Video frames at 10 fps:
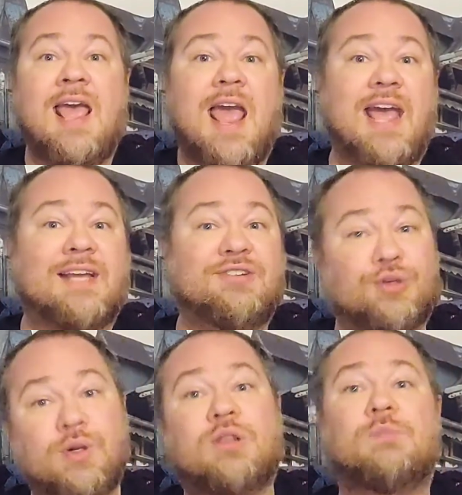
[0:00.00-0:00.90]
And
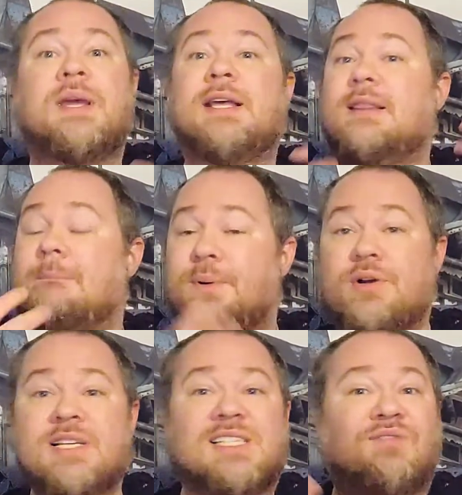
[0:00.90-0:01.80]
truth be it, the
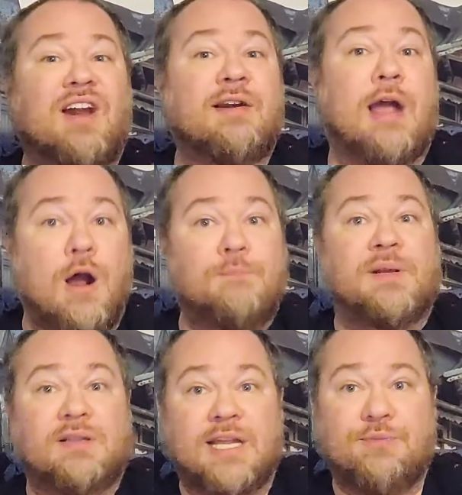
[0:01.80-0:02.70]
book is very
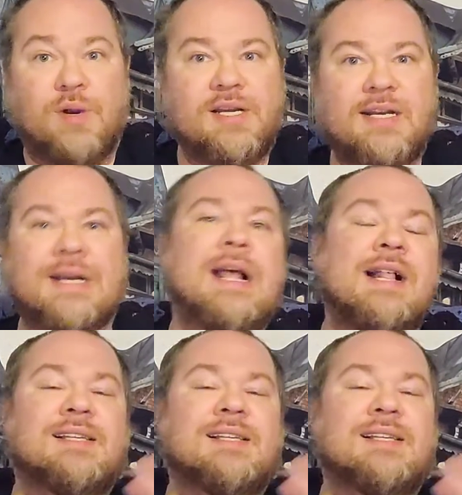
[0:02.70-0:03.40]
openly written,